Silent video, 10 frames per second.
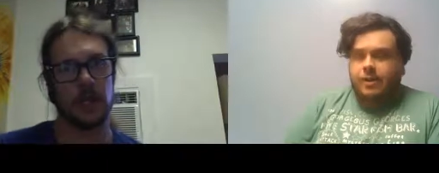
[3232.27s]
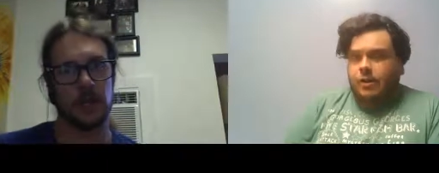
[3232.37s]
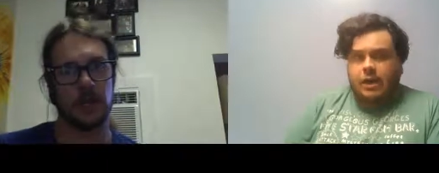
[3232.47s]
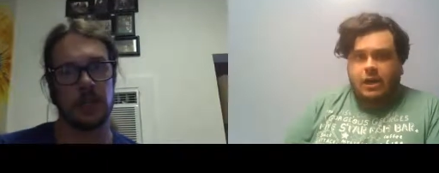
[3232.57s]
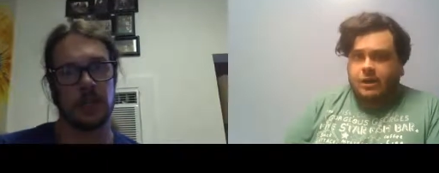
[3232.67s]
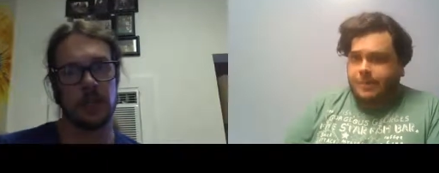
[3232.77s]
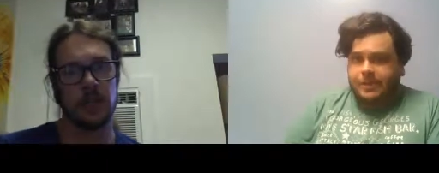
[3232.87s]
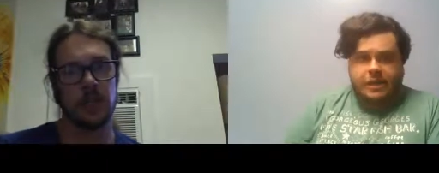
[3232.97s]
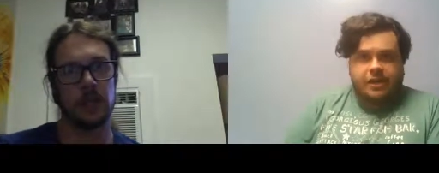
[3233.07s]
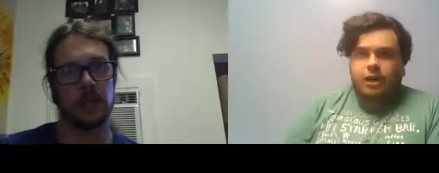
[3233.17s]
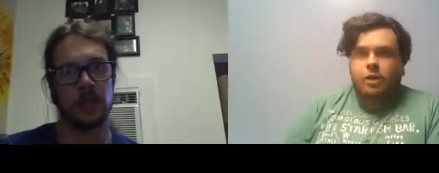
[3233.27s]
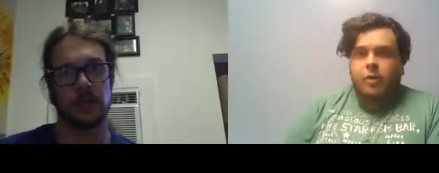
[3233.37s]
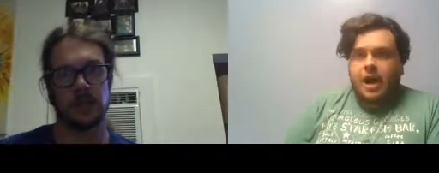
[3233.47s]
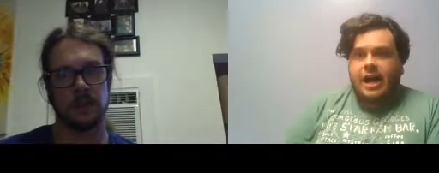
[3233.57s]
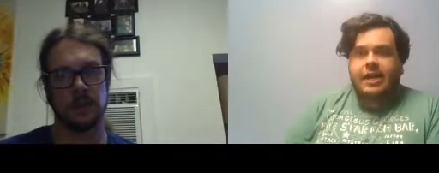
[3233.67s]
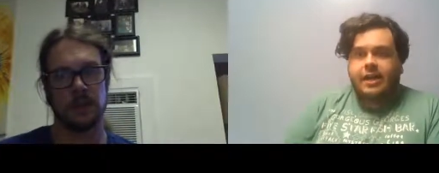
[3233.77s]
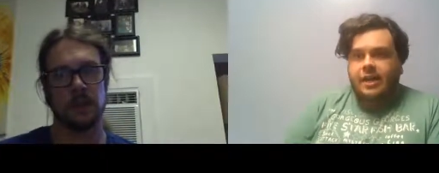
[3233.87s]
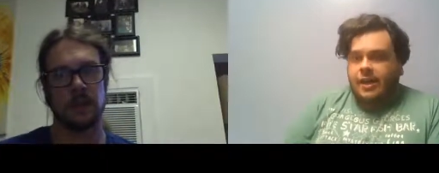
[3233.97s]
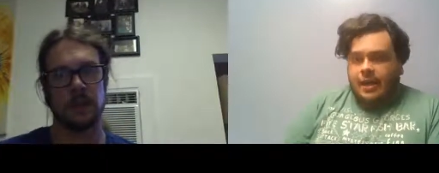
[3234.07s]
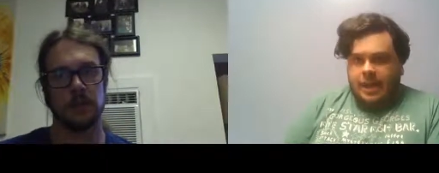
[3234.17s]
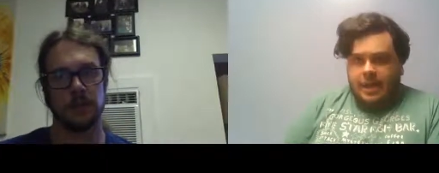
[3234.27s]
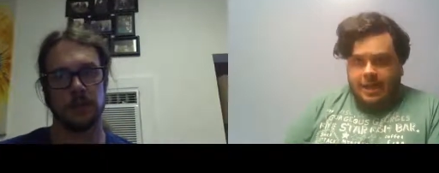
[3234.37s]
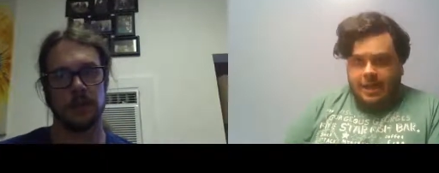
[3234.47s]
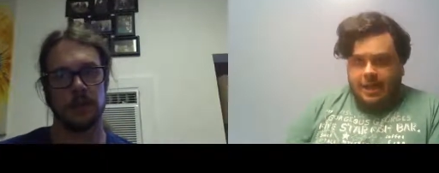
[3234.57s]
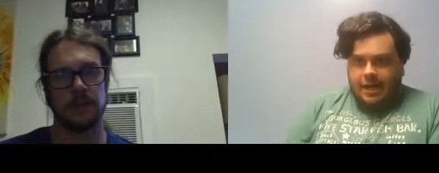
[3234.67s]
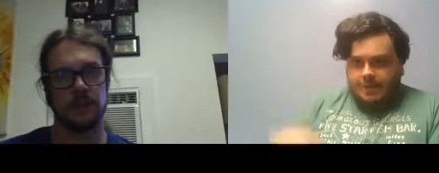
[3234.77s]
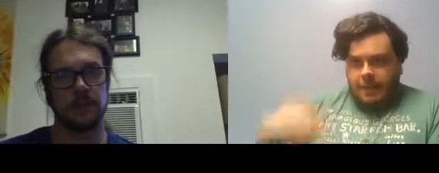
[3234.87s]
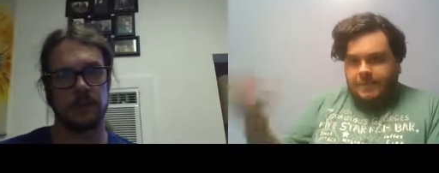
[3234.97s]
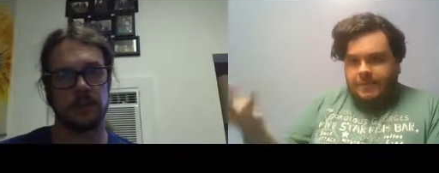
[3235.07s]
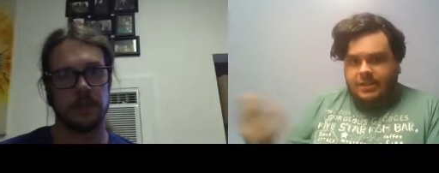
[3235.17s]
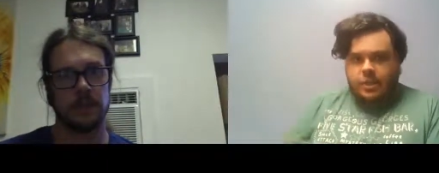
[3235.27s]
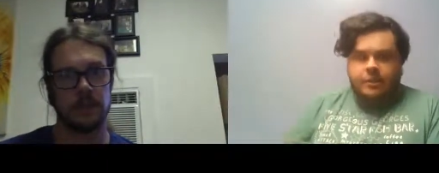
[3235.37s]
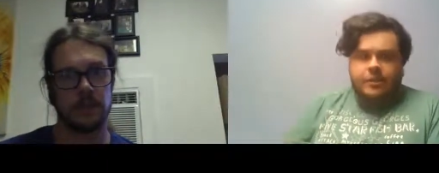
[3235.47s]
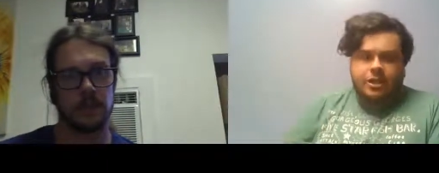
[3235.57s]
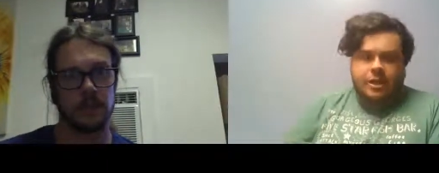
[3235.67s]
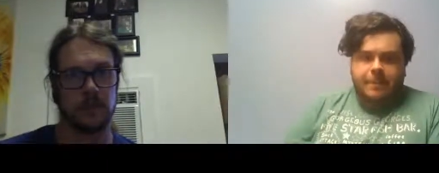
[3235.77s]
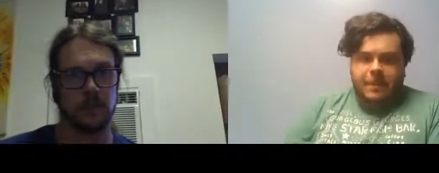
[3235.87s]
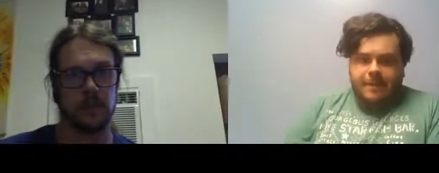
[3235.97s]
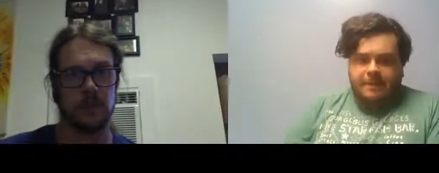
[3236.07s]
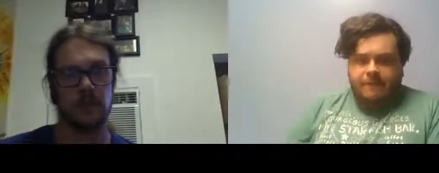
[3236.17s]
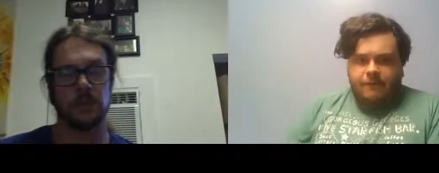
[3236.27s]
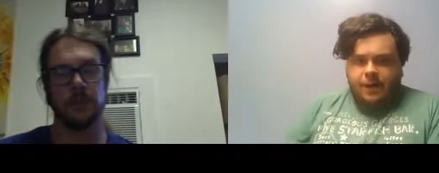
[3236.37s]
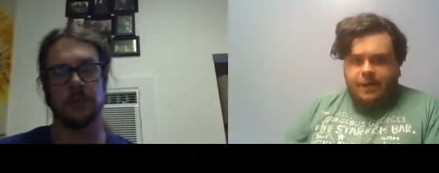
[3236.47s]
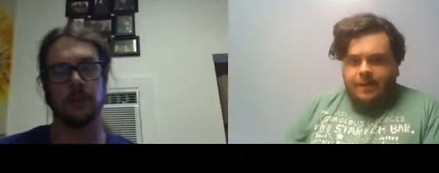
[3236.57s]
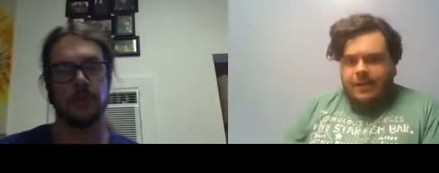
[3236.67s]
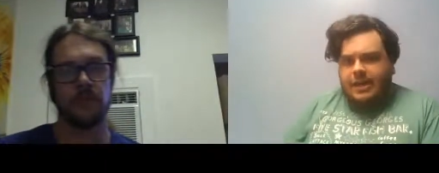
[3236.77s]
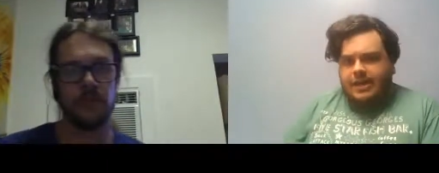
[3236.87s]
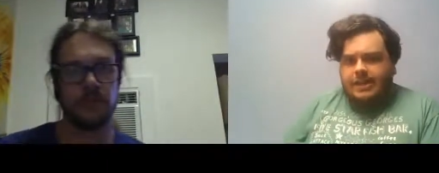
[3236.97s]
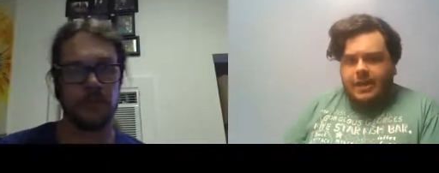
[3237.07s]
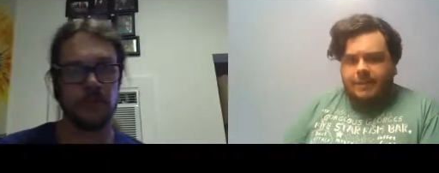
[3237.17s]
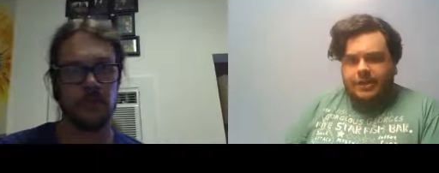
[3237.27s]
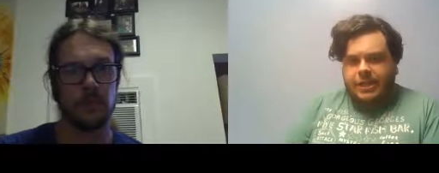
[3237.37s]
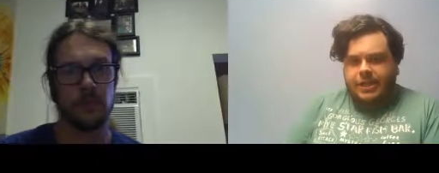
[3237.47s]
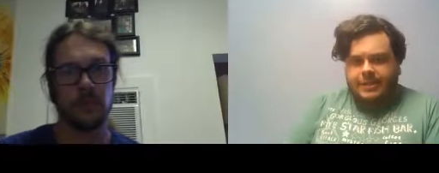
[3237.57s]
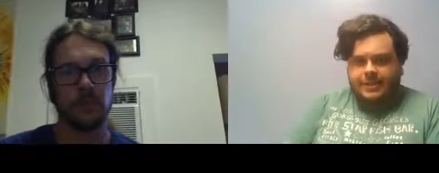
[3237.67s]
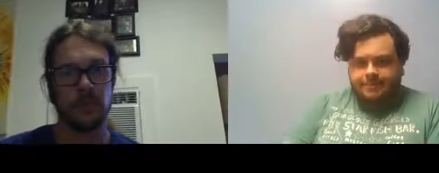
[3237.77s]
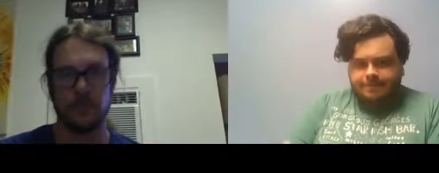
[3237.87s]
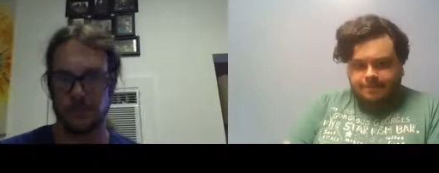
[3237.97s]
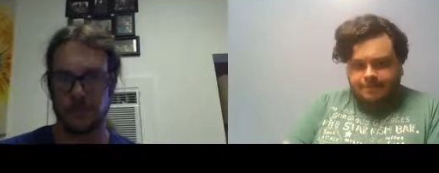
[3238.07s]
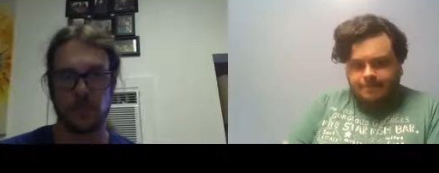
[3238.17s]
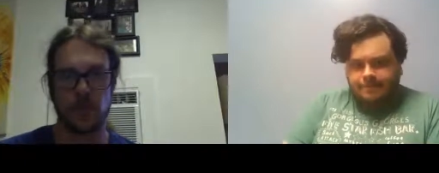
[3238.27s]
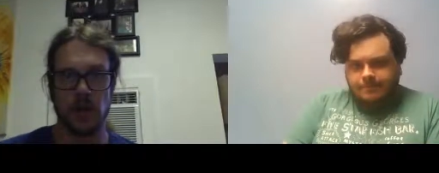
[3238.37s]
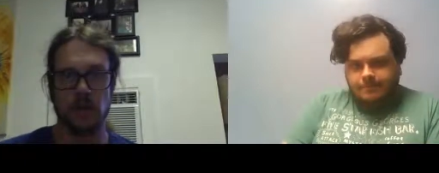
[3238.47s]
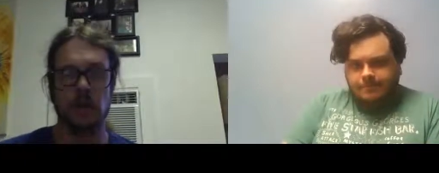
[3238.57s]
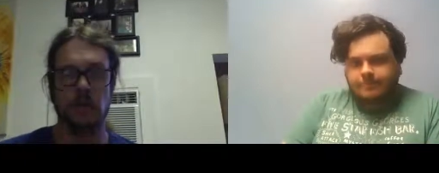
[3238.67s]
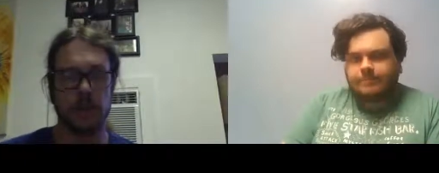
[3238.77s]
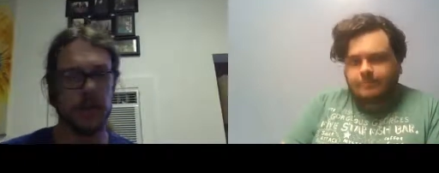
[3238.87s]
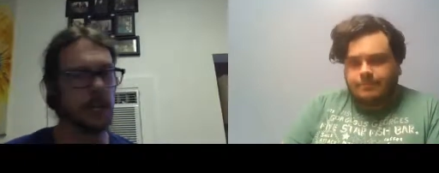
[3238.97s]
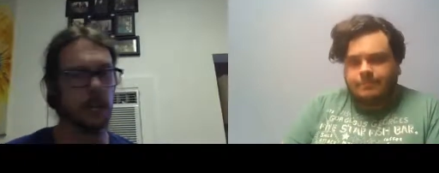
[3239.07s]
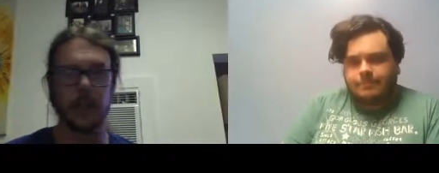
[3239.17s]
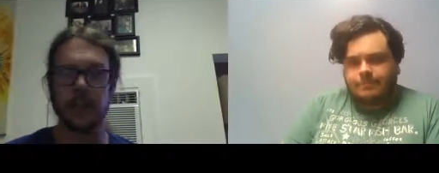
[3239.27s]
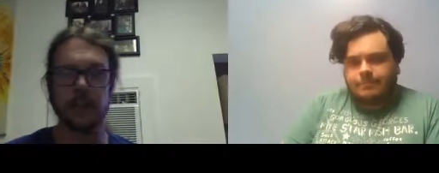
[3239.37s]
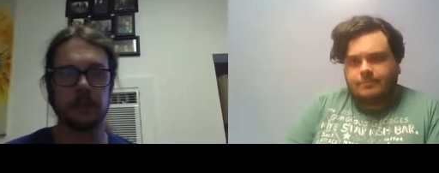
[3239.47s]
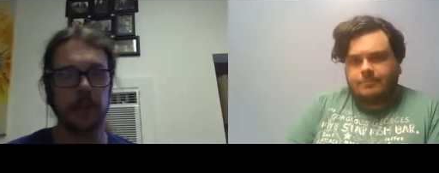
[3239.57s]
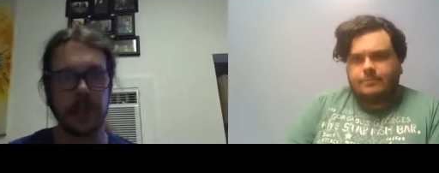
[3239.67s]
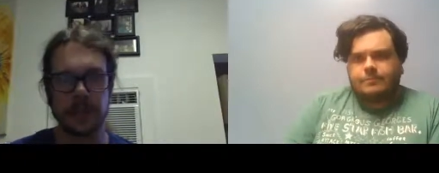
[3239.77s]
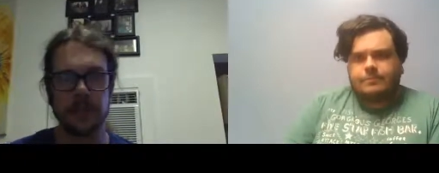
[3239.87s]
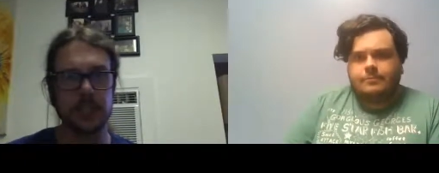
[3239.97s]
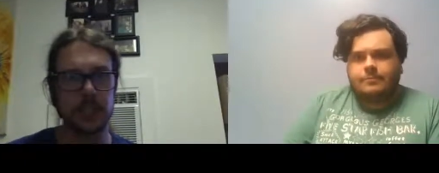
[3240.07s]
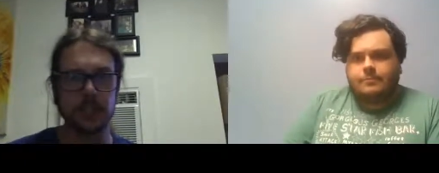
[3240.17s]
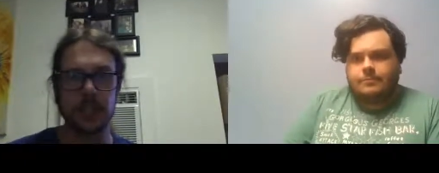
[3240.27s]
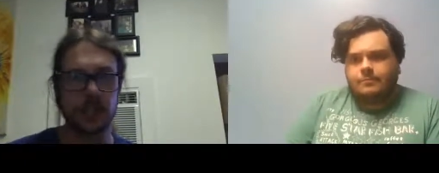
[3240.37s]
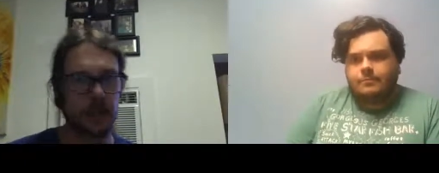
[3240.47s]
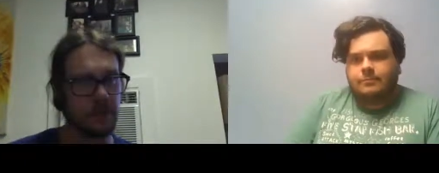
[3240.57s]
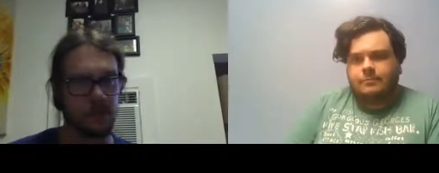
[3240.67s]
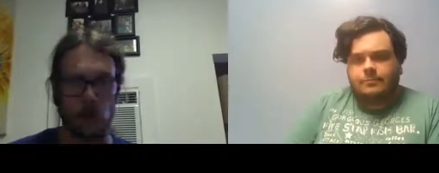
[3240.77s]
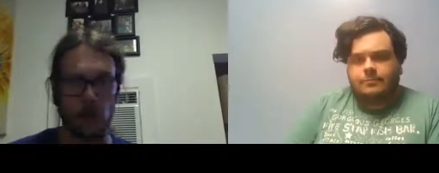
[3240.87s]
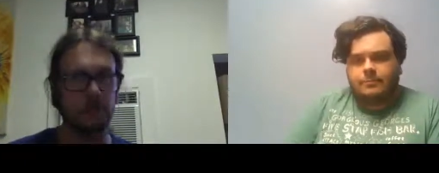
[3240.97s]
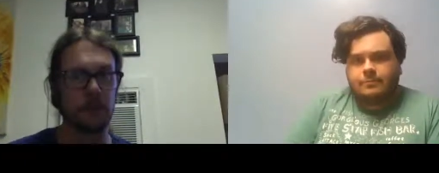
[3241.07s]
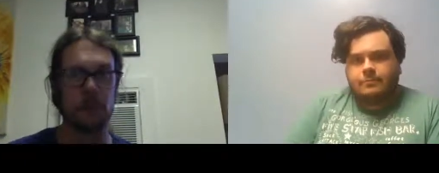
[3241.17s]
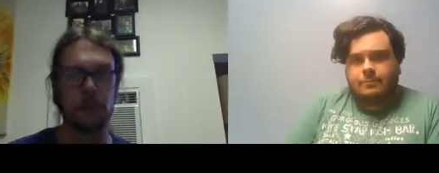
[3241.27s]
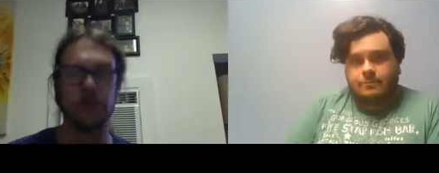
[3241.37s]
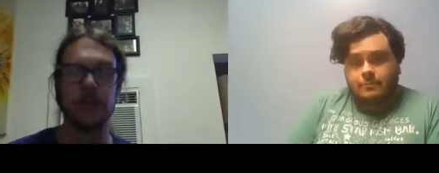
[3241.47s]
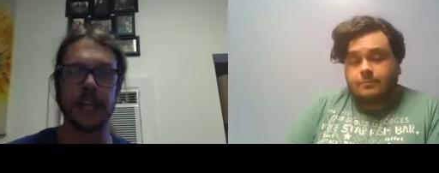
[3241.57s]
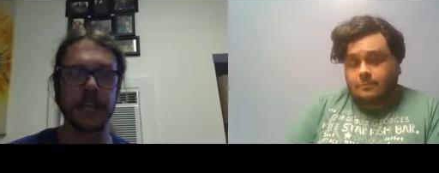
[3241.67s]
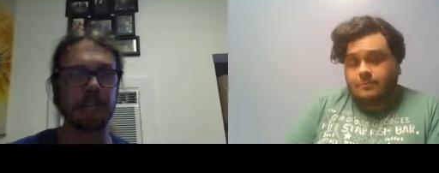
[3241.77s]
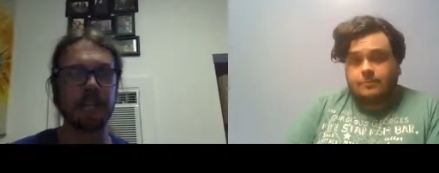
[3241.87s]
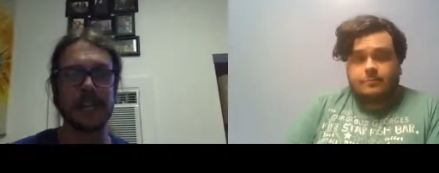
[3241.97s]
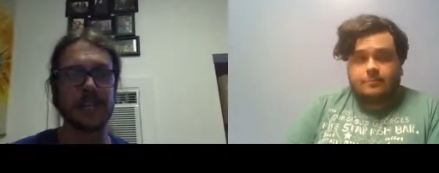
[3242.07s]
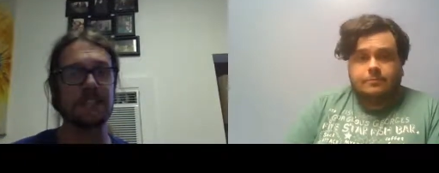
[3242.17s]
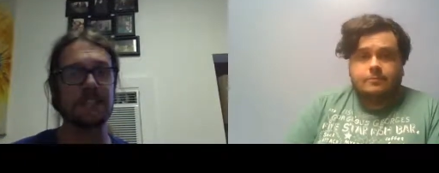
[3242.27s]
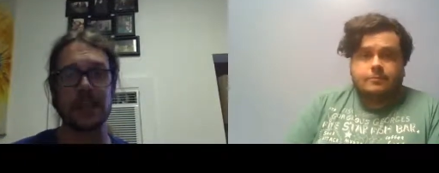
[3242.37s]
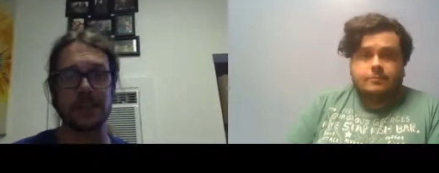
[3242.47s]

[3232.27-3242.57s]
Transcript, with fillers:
Speaker 1: were 100% ROI, and uh, I'm going to be shipping them in for him in the next couple days.
Speaker 2: Sure, and that's one of the relationships that you form from getting face to face